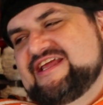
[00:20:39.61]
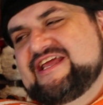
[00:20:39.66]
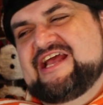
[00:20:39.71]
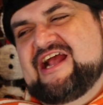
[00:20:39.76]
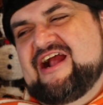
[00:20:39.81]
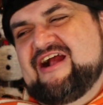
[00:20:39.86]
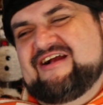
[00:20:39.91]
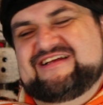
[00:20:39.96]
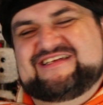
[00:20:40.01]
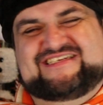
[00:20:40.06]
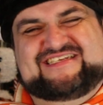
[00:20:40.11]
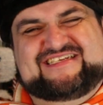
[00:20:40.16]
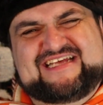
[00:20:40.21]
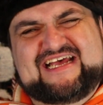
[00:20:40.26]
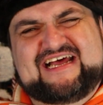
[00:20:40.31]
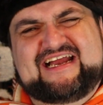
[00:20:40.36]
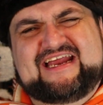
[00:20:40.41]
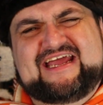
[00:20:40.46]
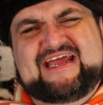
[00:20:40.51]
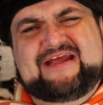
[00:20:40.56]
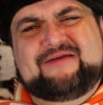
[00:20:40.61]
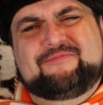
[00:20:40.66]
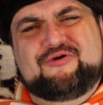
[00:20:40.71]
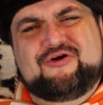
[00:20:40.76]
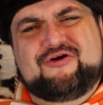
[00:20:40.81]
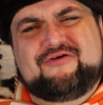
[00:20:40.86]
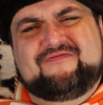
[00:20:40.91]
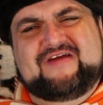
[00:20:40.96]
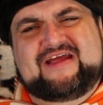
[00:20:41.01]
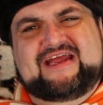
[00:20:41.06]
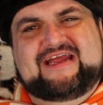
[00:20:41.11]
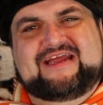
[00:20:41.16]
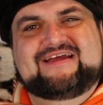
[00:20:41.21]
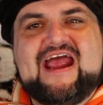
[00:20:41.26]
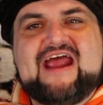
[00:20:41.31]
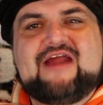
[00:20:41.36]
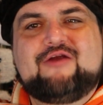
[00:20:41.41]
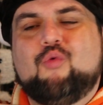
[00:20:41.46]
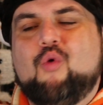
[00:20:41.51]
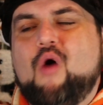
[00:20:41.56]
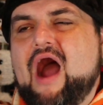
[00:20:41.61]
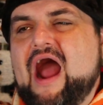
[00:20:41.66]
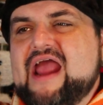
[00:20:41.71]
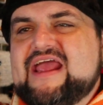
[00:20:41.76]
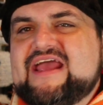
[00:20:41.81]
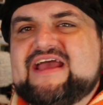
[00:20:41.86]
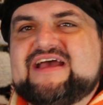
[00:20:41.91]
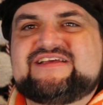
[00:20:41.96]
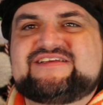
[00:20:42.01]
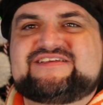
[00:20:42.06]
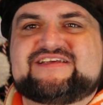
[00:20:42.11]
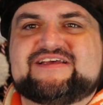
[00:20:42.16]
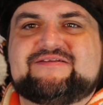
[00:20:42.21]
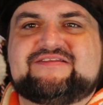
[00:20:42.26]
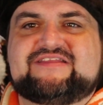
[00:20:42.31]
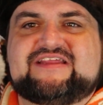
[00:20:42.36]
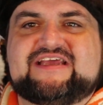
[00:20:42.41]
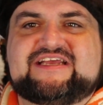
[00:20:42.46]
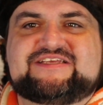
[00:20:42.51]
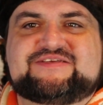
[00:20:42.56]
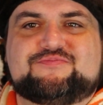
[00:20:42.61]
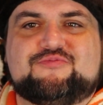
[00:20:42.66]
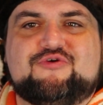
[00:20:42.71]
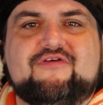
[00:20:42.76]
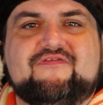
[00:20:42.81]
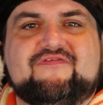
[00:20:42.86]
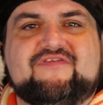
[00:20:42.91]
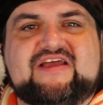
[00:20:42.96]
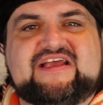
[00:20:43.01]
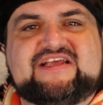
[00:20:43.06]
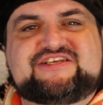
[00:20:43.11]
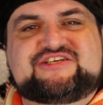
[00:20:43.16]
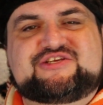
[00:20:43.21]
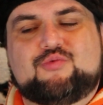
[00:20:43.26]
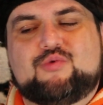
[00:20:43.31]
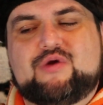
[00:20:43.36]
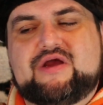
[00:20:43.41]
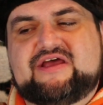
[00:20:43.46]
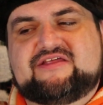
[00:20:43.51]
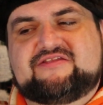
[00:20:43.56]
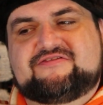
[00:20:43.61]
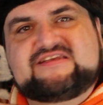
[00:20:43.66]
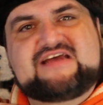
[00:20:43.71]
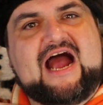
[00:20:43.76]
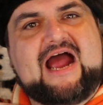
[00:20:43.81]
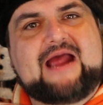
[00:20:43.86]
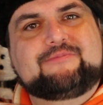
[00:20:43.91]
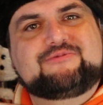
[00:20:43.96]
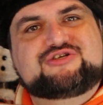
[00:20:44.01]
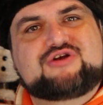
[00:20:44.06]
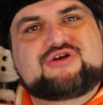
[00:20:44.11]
You're a silly movie. And why is it these movies with time